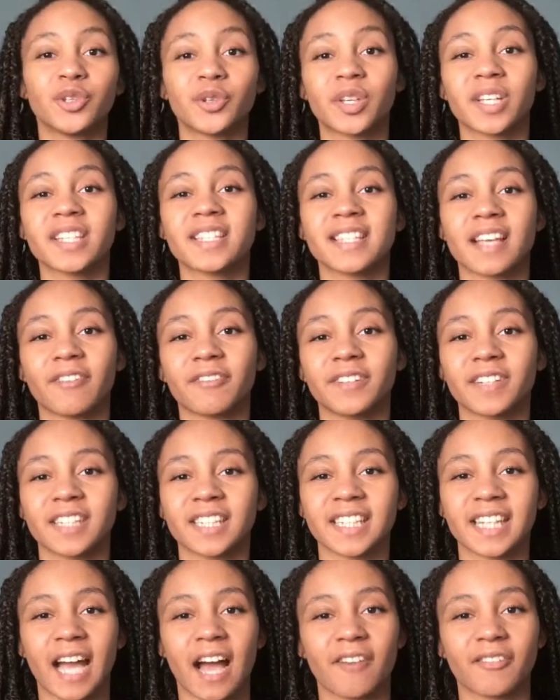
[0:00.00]
You can
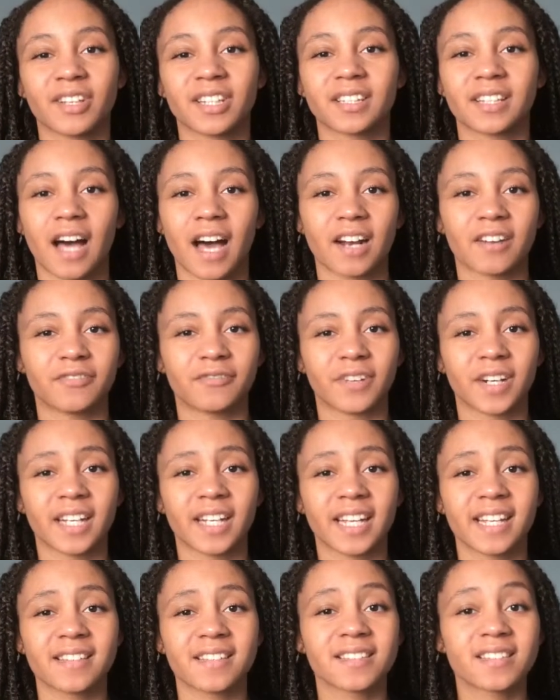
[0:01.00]
definitely have a lot of fun
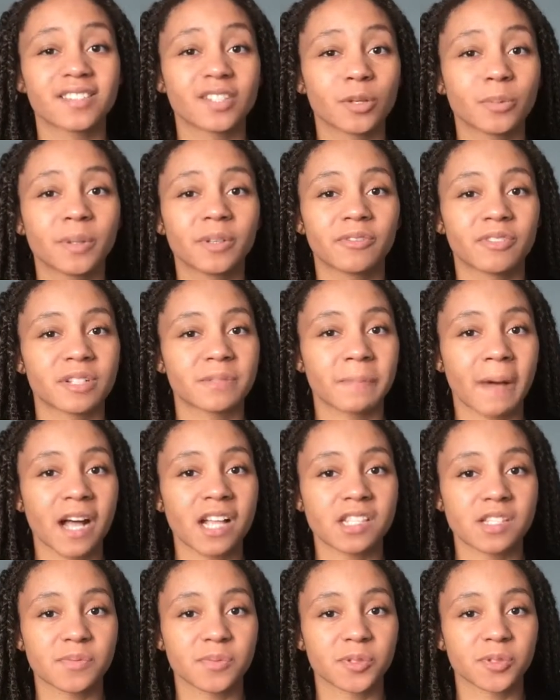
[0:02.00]
and still be
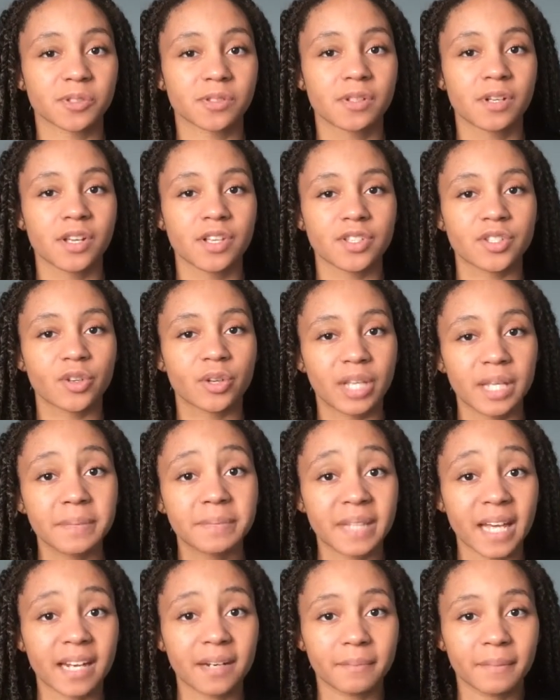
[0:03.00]
responsible. So
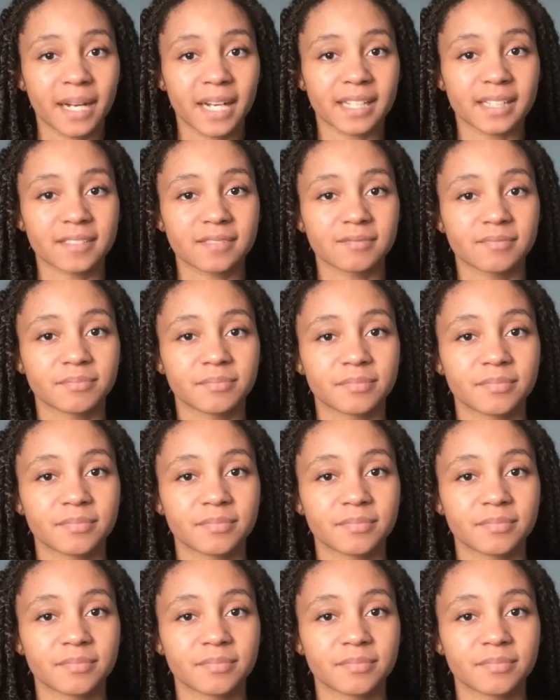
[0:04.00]
keep that in mind.